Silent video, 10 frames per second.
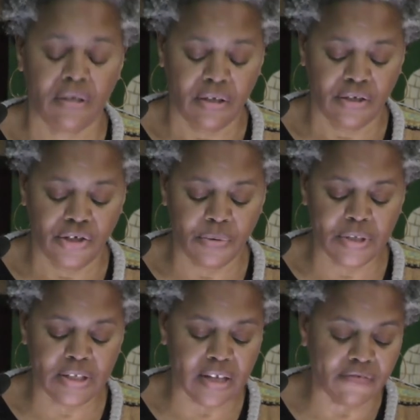that she
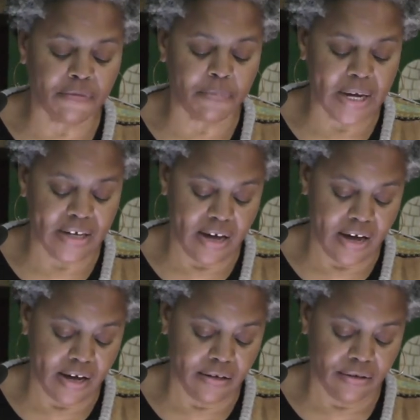was loved by
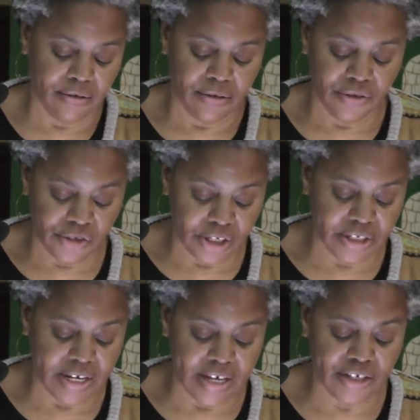God
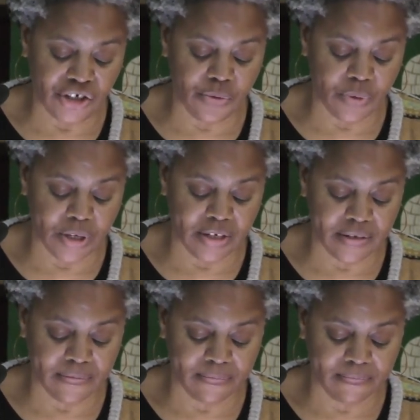just as she was.